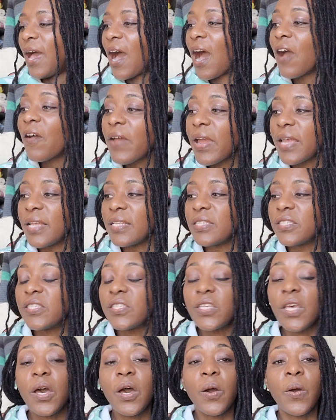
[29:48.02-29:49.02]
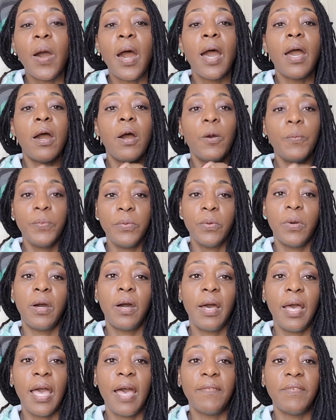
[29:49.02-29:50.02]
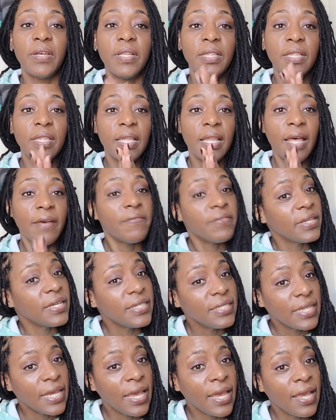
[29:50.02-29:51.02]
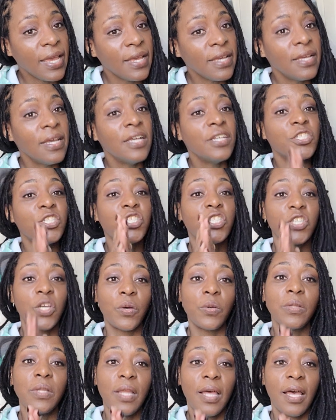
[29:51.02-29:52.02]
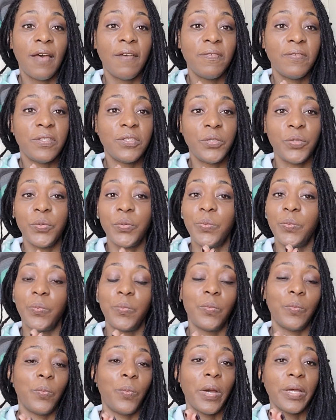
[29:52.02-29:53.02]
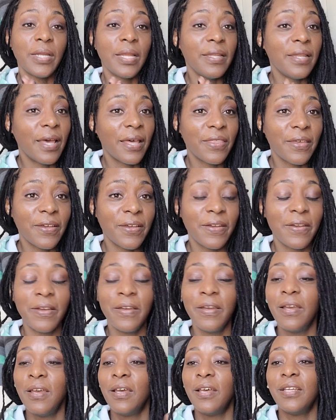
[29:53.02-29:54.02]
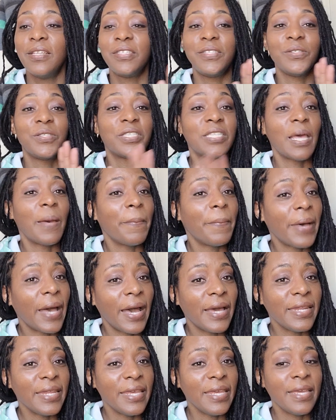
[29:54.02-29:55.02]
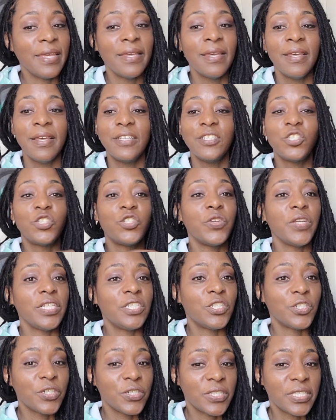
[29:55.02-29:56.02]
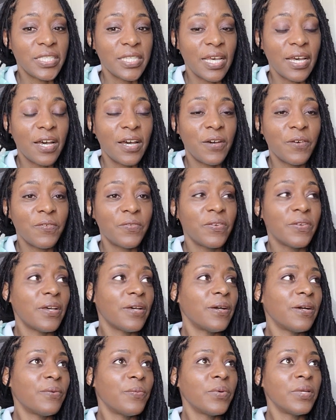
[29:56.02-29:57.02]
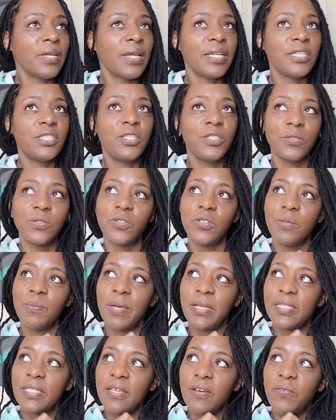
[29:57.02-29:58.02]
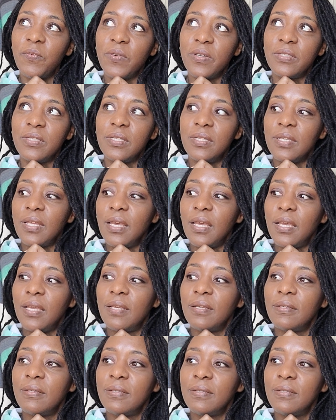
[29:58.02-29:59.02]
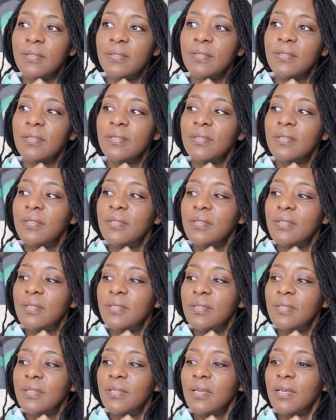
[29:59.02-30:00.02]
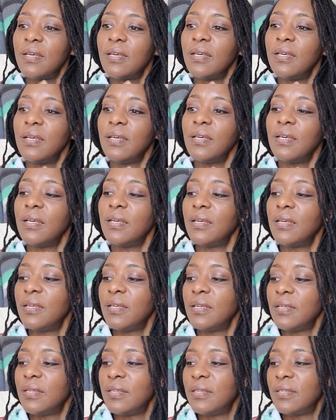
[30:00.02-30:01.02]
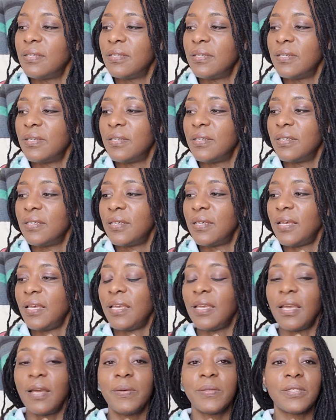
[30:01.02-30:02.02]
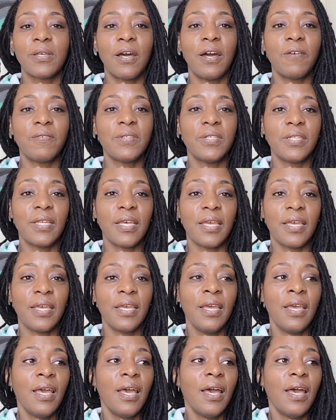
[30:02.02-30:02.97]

All right, so I hope you all have a lovely day. Show love to one another, to somebody. Treat yourself. What did I do? Treat myself with today? Uh, hey, I was off today.